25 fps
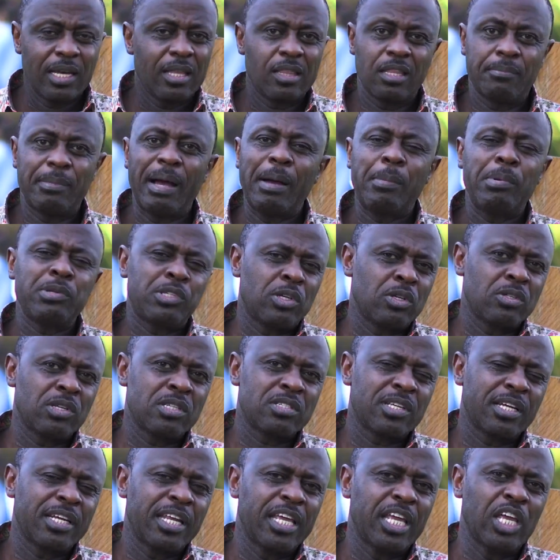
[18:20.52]
the Bible tells
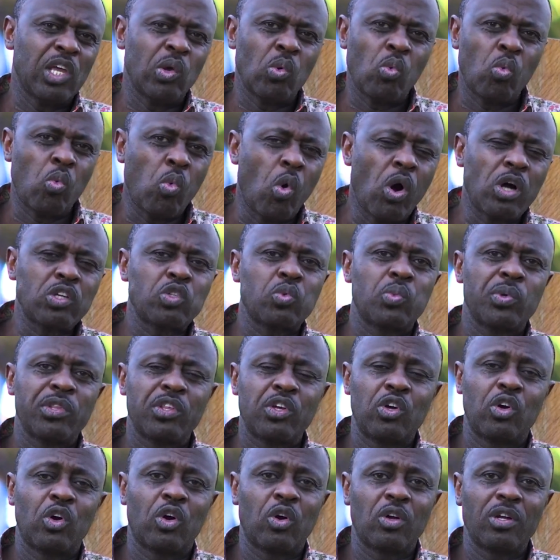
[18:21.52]
us that he walked
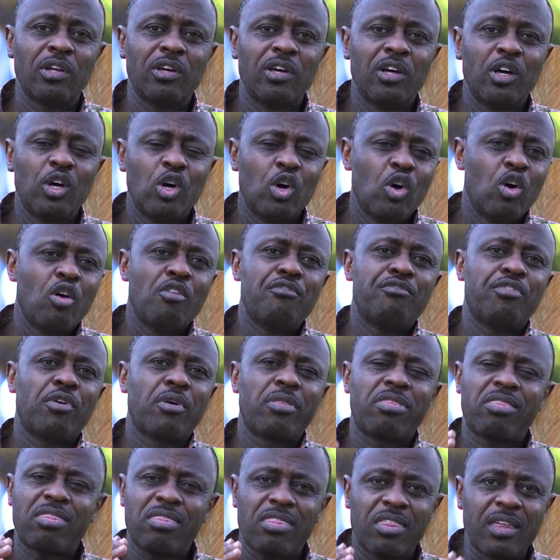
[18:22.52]
with God
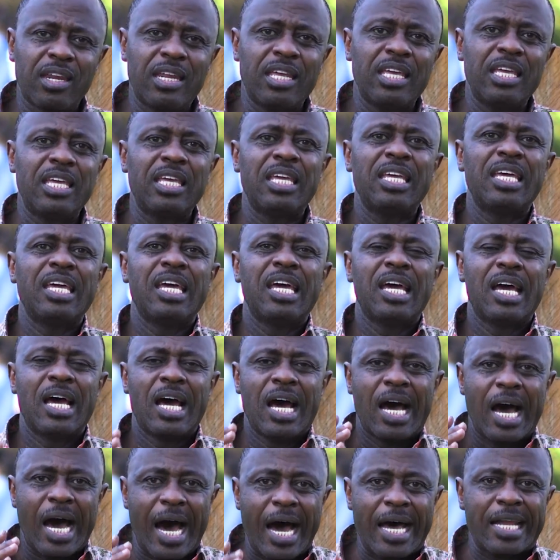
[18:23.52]
for
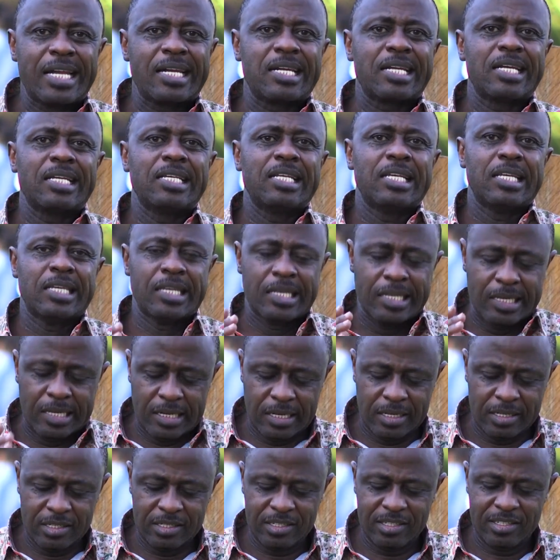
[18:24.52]
300
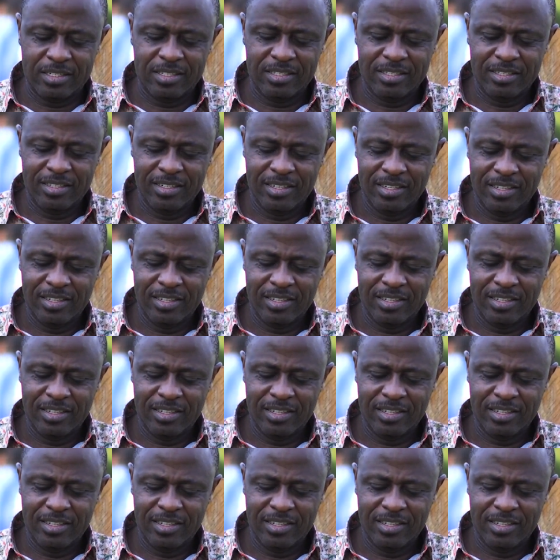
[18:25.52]
years.